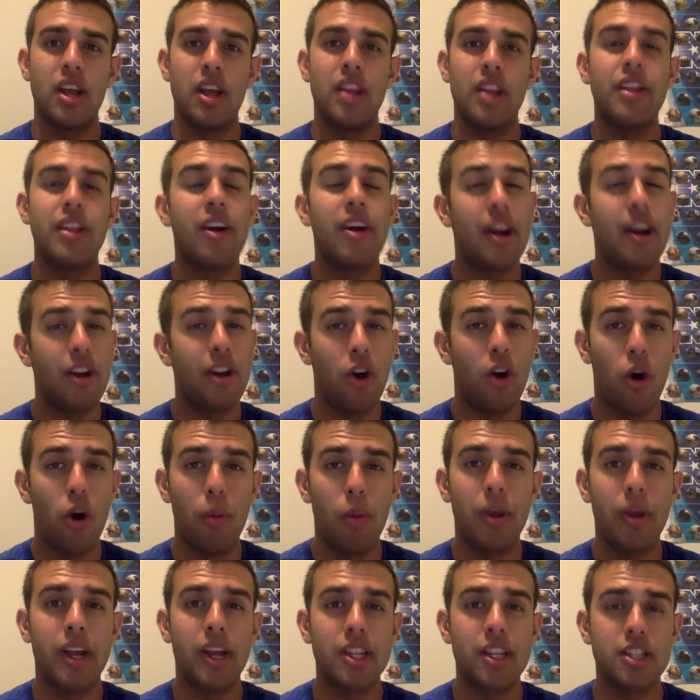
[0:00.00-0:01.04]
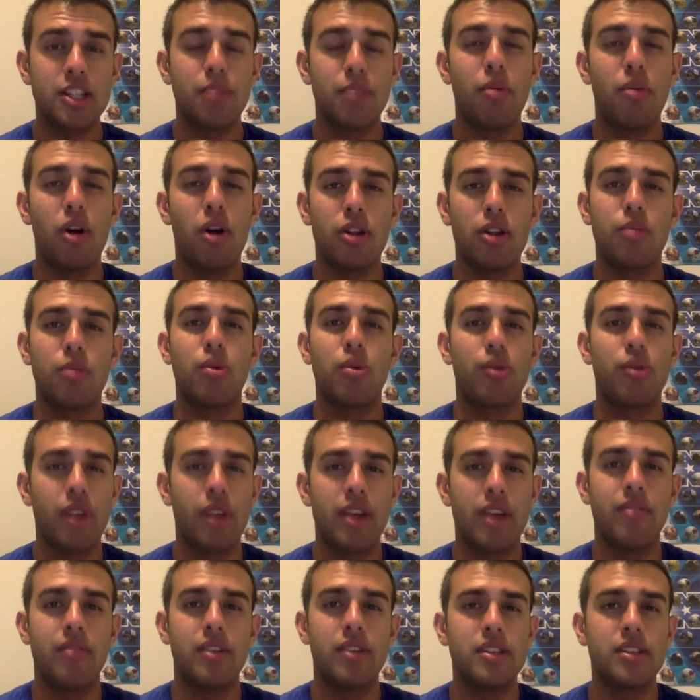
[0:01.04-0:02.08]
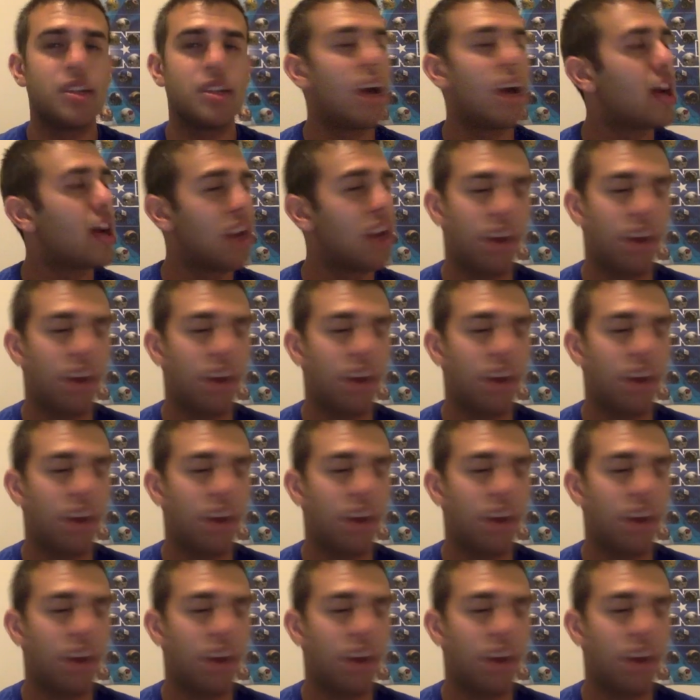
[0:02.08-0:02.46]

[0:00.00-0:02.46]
They're at home against the Baltimore Ravens.